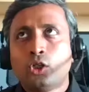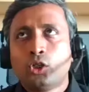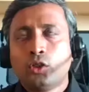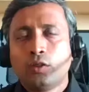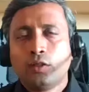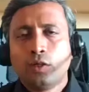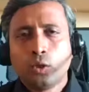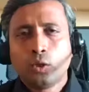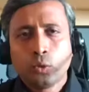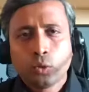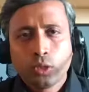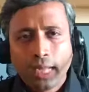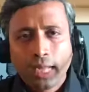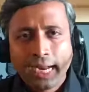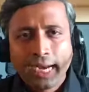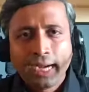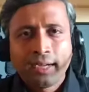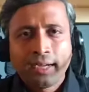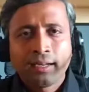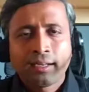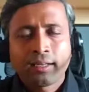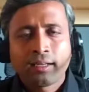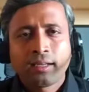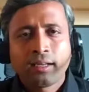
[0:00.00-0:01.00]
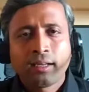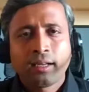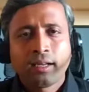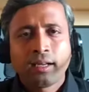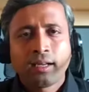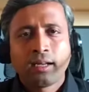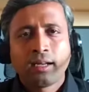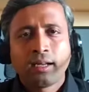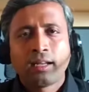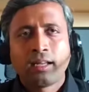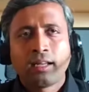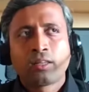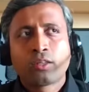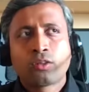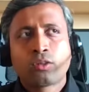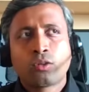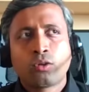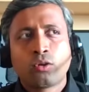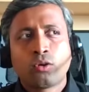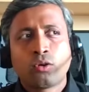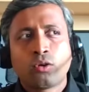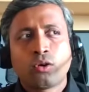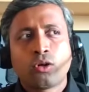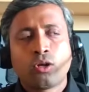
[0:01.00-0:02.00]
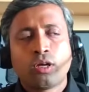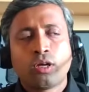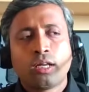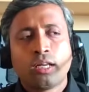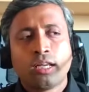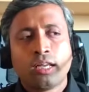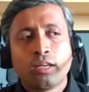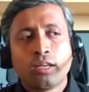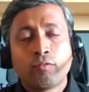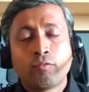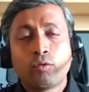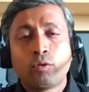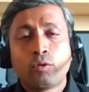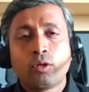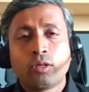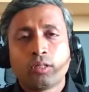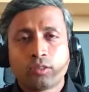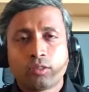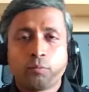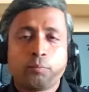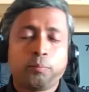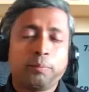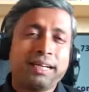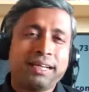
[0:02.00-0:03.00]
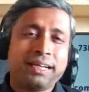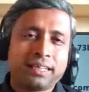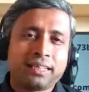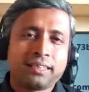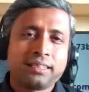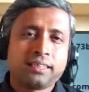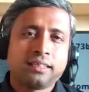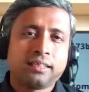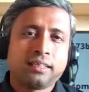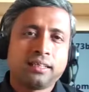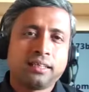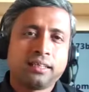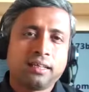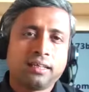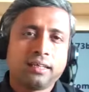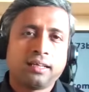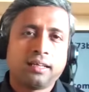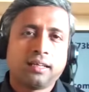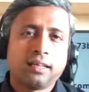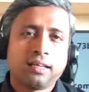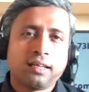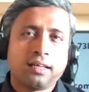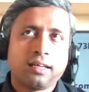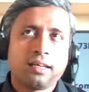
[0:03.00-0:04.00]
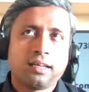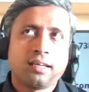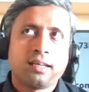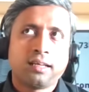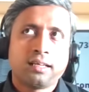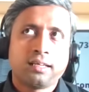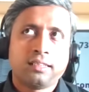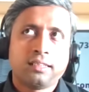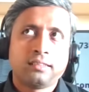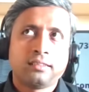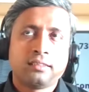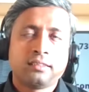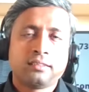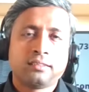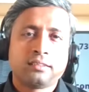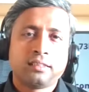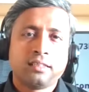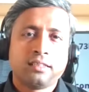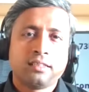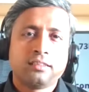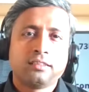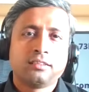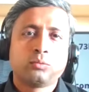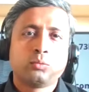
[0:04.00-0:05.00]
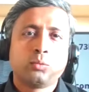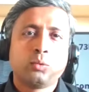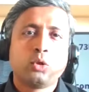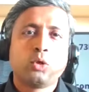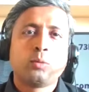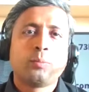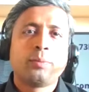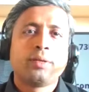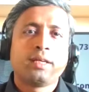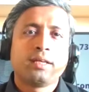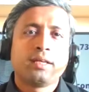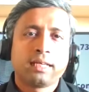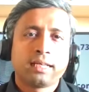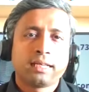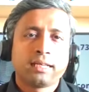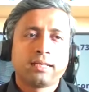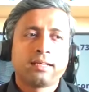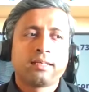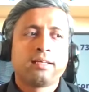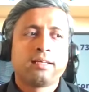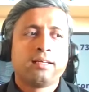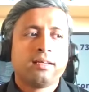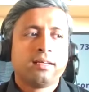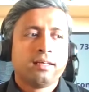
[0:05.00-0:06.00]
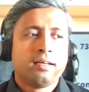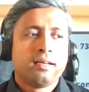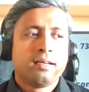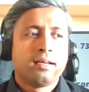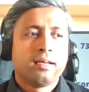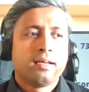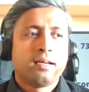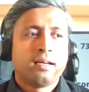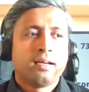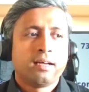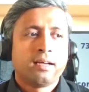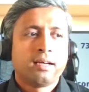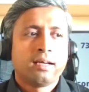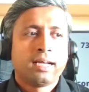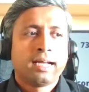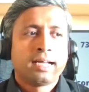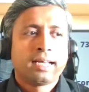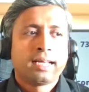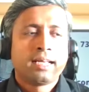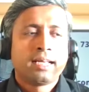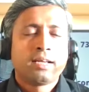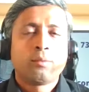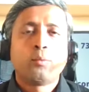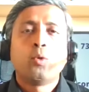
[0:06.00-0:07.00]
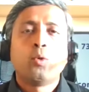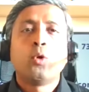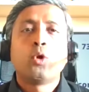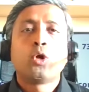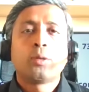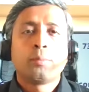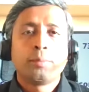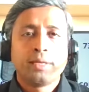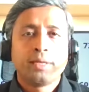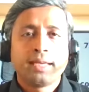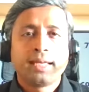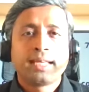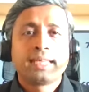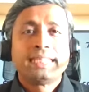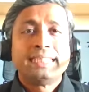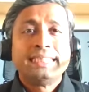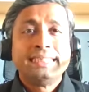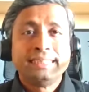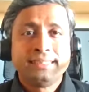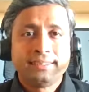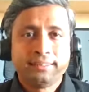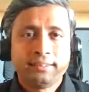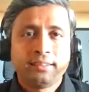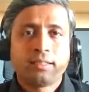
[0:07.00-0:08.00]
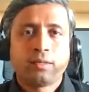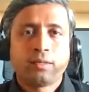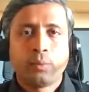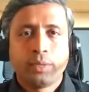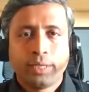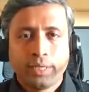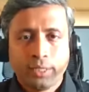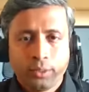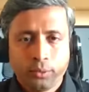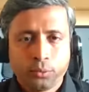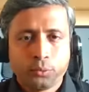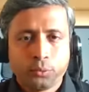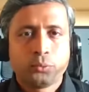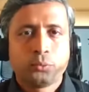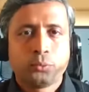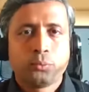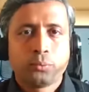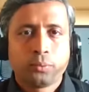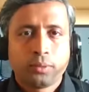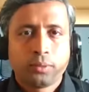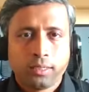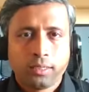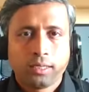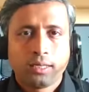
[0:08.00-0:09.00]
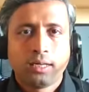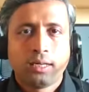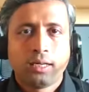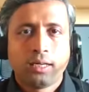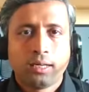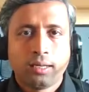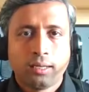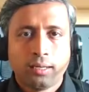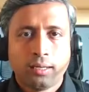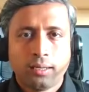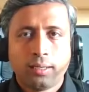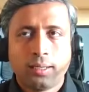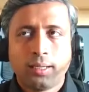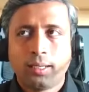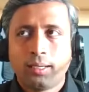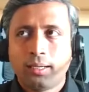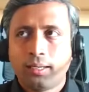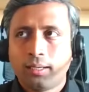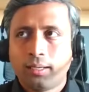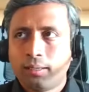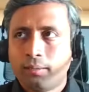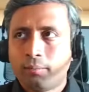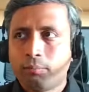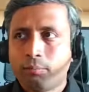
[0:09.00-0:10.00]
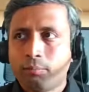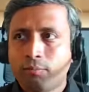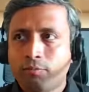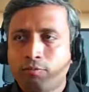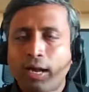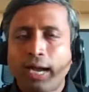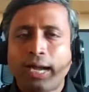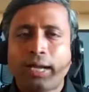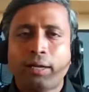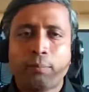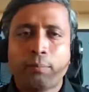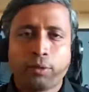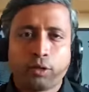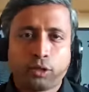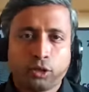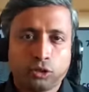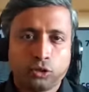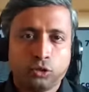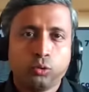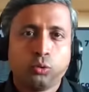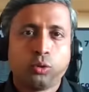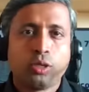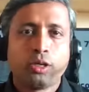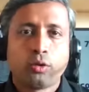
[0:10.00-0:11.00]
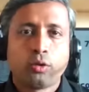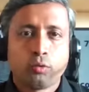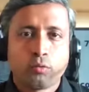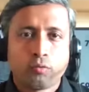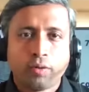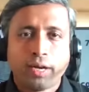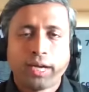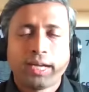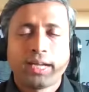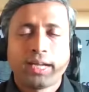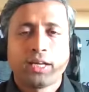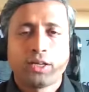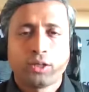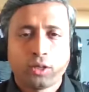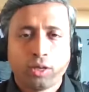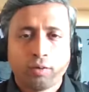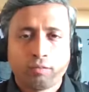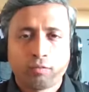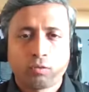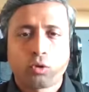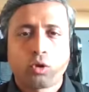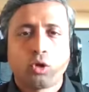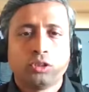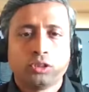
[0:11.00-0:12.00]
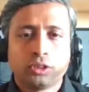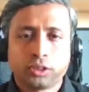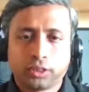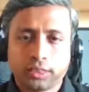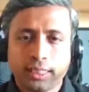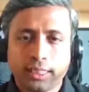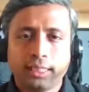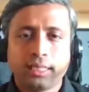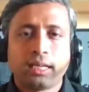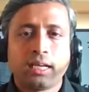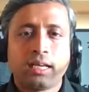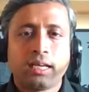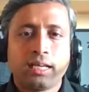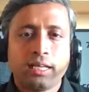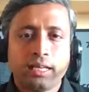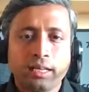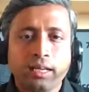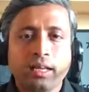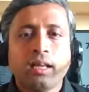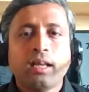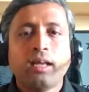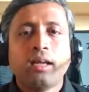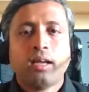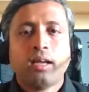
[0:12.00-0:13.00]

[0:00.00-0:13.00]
So we'll do that. So if you so mentor is would be an again won't be an easier way to uh, find, because you need to find and you have to constantly